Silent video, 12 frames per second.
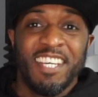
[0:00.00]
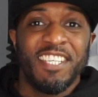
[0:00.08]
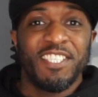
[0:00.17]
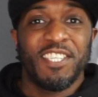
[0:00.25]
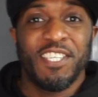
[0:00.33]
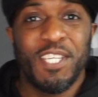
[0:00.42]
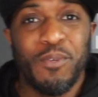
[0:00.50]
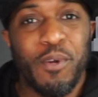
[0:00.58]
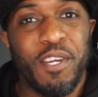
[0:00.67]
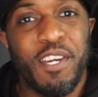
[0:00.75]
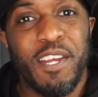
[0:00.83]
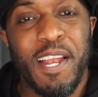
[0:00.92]
So this is
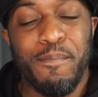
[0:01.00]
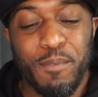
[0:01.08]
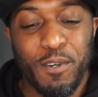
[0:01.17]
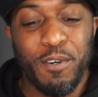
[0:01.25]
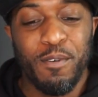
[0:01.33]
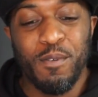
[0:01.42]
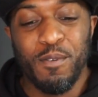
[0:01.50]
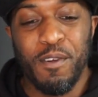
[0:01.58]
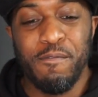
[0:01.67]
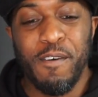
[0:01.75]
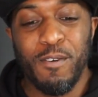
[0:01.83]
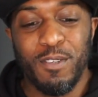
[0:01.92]
what you clamp your
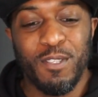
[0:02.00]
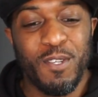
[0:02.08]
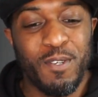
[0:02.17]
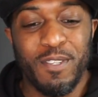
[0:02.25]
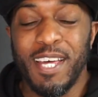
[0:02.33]
phone into.